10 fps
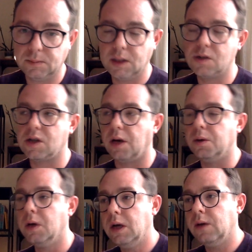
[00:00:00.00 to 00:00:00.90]
So
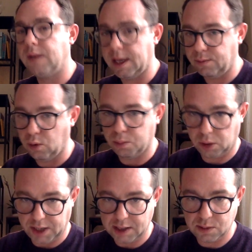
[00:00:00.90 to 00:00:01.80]
they're the four
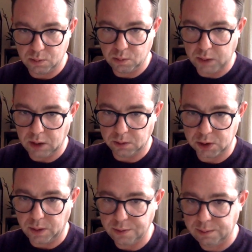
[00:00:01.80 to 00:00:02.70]
projects we launched
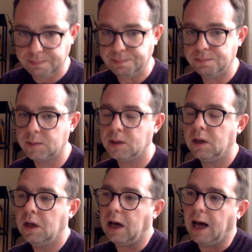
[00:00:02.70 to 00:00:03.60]
with.
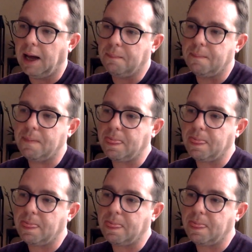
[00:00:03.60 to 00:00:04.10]
One